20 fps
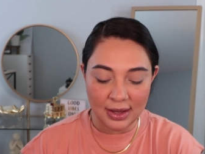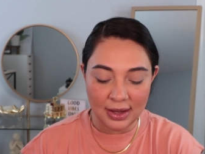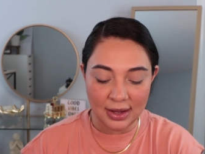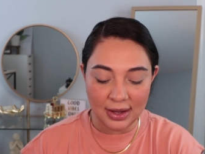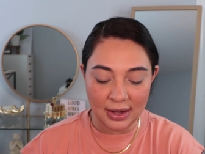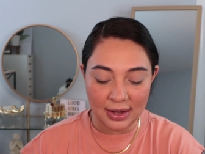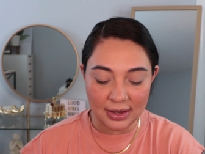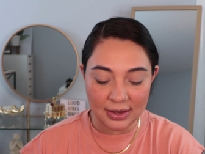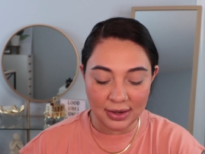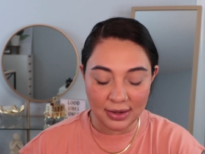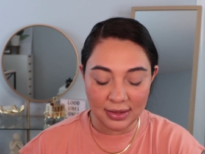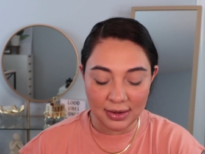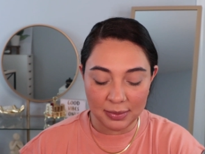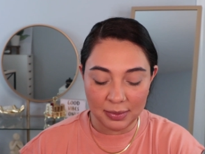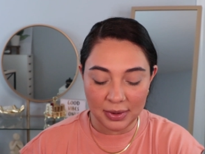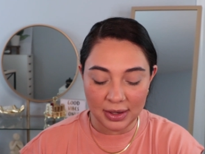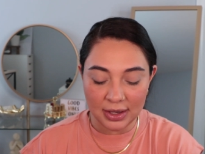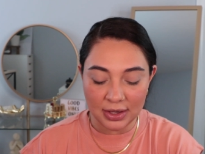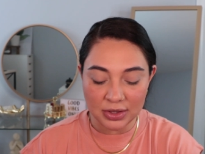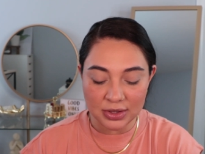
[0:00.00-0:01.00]
uh, y'all are
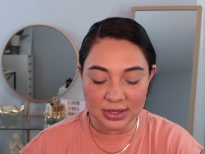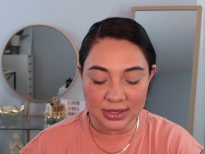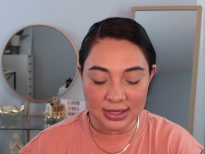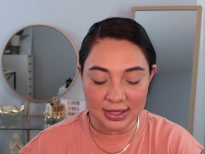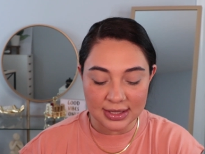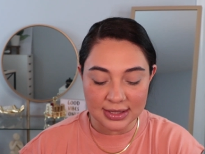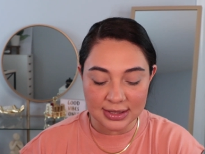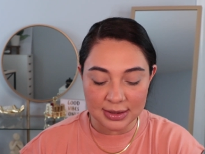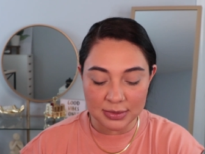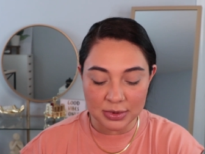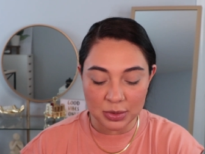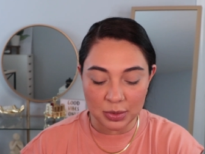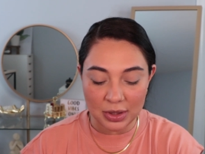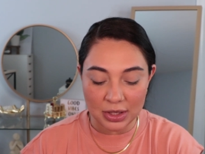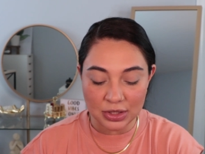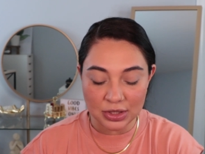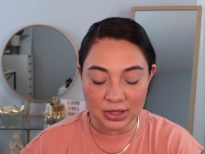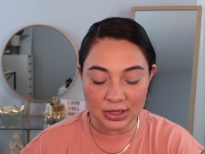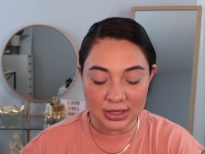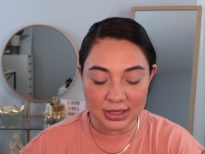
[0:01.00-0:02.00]
probably interested in some
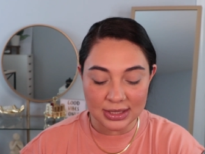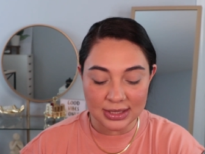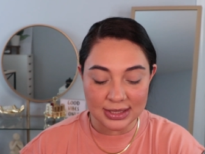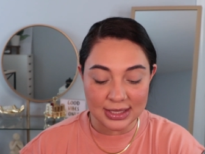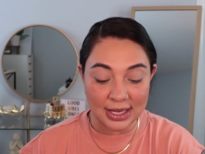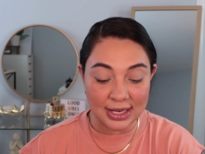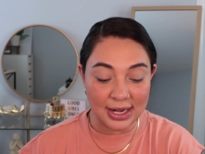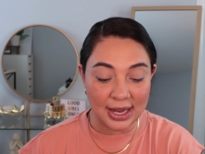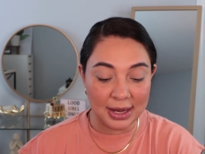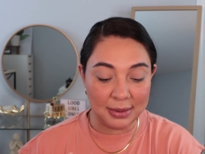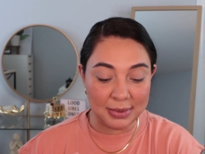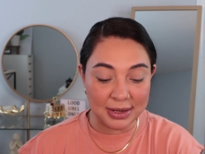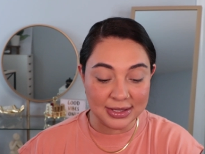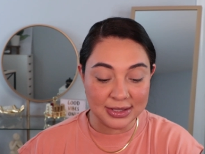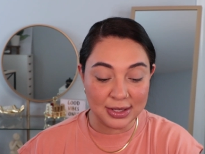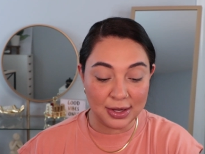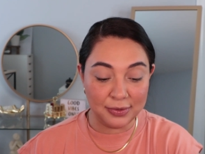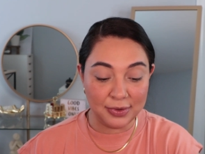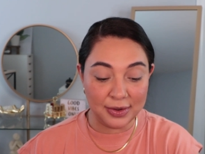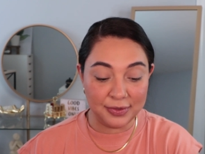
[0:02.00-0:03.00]
swatches, and I
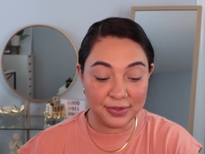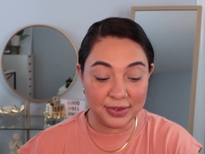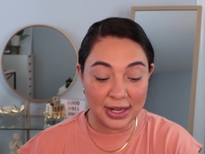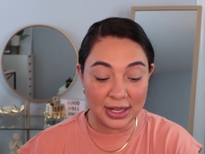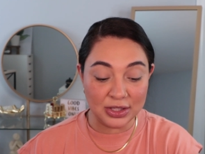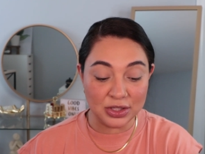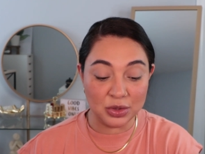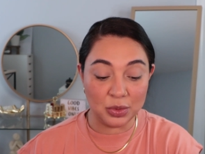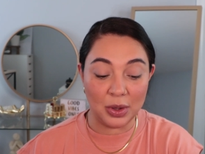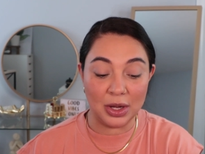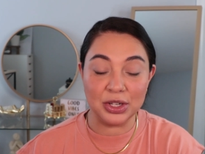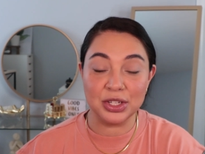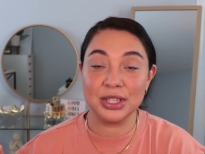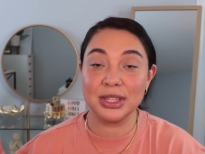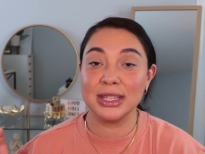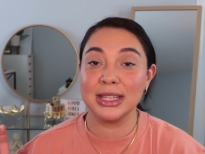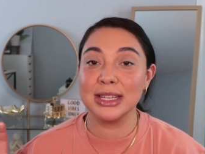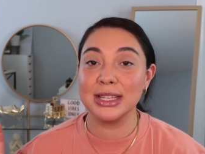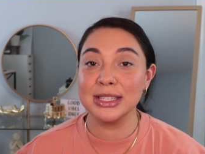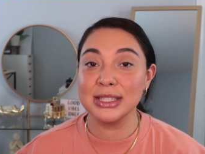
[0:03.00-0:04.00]
myself have not swatched
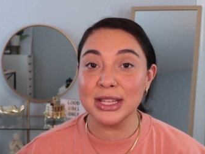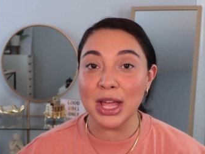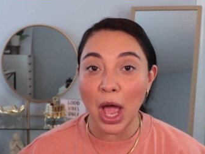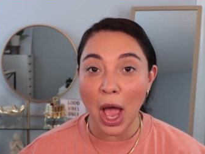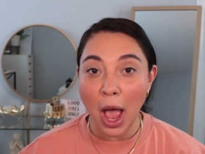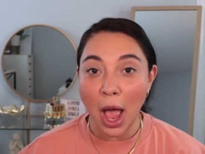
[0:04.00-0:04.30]
this.